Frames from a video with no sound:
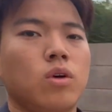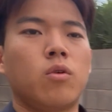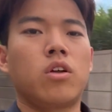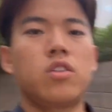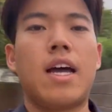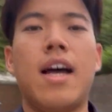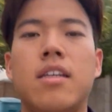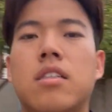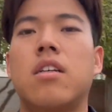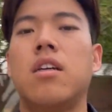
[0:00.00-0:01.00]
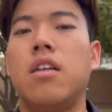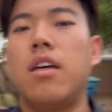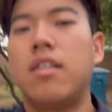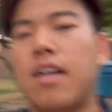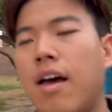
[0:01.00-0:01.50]
what I wanted to ask
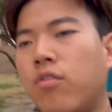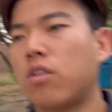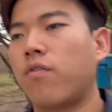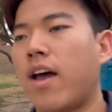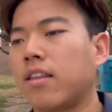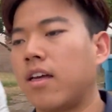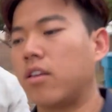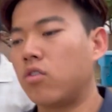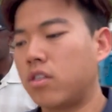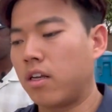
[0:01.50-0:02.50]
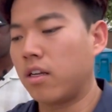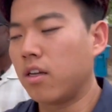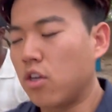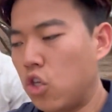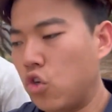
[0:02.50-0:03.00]
is after the fact that you said
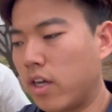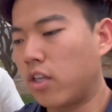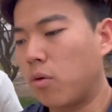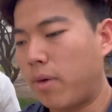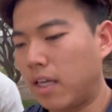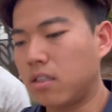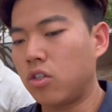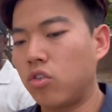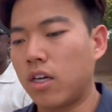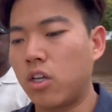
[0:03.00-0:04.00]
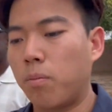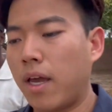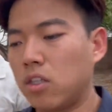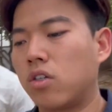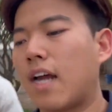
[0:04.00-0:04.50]
you get your paint you get your
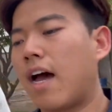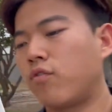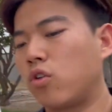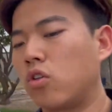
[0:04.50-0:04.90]
painter after you